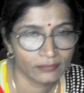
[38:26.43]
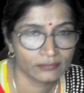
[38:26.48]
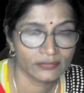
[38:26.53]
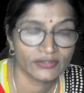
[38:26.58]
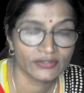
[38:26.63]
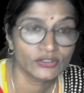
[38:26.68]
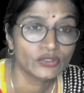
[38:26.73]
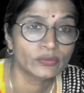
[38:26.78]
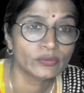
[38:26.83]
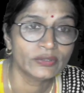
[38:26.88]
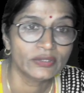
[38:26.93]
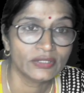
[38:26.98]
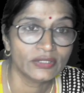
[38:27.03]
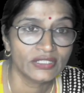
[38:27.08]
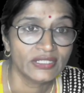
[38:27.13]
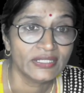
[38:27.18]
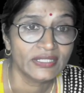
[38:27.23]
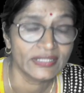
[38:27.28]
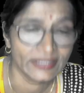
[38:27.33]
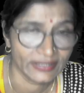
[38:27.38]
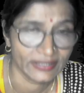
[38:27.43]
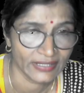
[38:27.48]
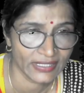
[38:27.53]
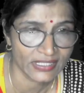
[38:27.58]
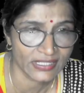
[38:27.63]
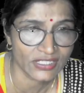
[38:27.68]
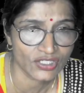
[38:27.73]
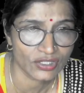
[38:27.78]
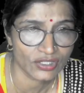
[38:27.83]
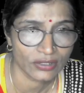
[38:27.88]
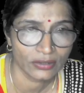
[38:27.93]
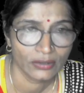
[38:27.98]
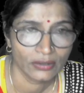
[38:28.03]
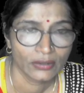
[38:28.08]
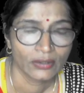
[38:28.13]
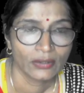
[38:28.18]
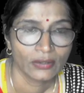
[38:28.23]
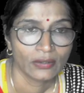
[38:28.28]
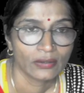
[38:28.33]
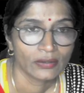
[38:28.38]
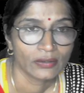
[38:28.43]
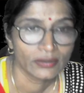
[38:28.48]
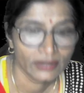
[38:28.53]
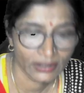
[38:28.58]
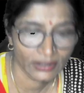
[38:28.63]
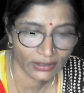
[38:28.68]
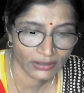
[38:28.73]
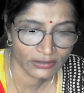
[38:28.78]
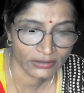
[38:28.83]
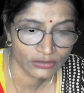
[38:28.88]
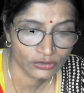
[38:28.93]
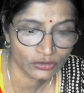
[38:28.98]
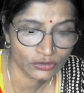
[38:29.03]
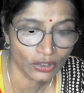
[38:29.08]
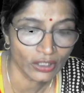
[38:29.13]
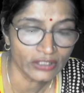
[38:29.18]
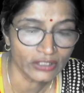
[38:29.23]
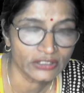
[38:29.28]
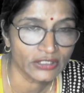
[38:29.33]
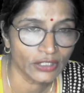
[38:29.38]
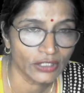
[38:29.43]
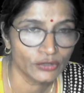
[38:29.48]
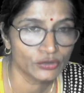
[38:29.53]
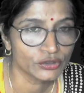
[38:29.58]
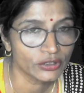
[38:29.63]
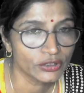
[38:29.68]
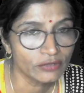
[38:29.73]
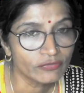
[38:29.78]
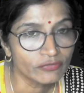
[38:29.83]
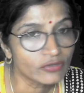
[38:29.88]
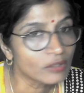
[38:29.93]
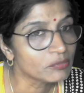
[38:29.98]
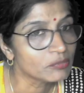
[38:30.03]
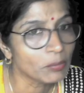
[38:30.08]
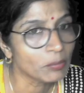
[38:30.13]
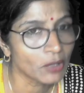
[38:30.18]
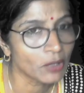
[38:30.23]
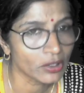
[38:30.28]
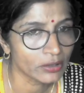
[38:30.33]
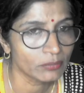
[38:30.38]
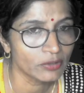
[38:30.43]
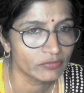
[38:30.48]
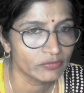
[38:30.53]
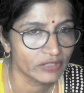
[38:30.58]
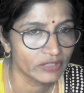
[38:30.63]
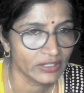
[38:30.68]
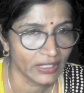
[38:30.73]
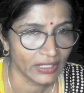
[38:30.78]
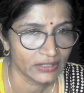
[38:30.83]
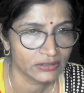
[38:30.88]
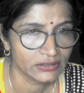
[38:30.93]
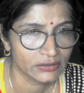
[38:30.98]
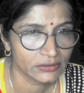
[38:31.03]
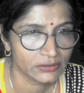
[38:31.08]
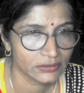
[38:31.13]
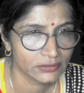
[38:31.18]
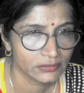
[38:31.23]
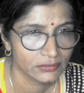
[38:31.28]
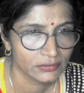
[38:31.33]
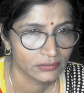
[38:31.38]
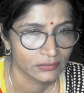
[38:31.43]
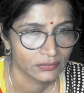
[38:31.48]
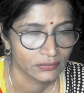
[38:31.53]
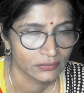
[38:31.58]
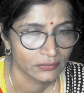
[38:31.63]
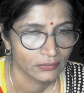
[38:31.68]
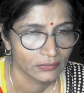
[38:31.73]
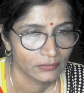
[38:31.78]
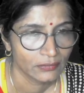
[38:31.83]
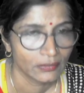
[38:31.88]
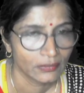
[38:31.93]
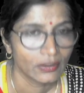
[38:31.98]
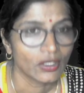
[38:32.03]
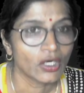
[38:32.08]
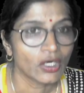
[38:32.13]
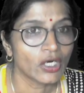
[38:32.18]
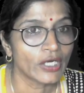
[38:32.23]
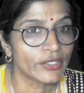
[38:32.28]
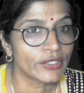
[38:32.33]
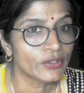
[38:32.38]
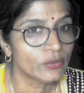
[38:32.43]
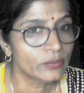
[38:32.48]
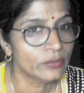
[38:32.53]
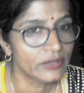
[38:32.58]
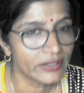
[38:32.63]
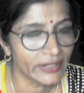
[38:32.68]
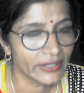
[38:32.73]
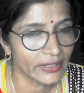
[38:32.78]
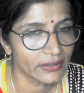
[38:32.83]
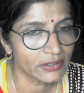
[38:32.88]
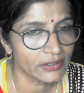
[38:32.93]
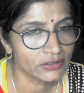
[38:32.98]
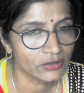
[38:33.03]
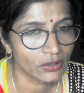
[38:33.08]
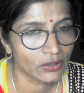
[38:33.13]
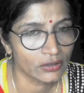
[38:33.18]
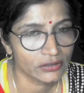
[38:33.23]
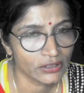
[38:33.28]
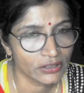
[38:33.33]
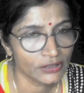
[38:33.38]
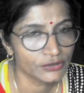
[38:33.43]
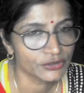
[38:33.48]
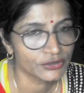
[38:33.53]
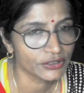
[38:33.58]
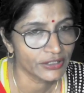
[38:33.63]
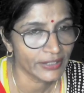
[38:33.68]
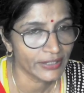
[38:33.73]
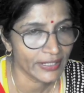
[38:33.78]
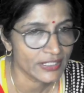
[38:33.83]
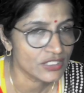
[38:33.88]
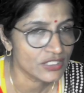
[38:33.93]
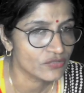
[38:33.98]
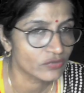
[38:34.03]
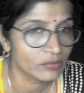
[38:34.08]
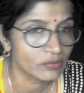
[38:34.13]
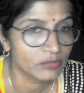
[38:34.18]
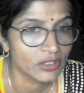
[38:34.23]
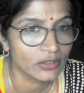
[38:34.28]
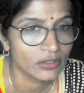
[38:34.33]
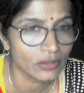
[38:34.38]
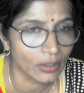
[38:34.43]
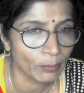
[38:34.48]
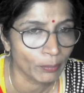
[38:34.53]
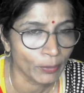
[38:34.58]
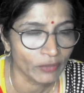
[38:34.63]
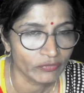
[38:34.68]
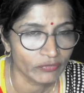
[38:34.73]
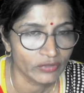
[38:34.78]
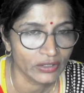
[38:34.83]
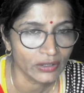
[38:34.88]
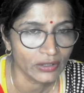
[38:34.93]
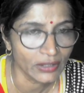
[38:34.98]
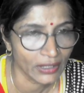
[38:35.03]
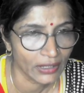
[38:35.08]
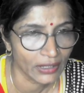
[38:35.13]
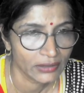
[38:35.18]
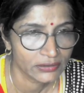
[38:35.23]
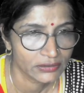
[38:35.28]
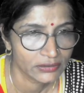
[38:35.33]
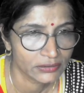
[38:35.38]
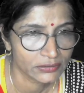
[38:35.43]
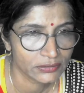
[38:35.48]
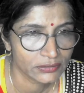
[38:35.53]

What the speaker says: you will test the salt solution from the bottom of the glass, or you will take the salt solution test from the top of the glass.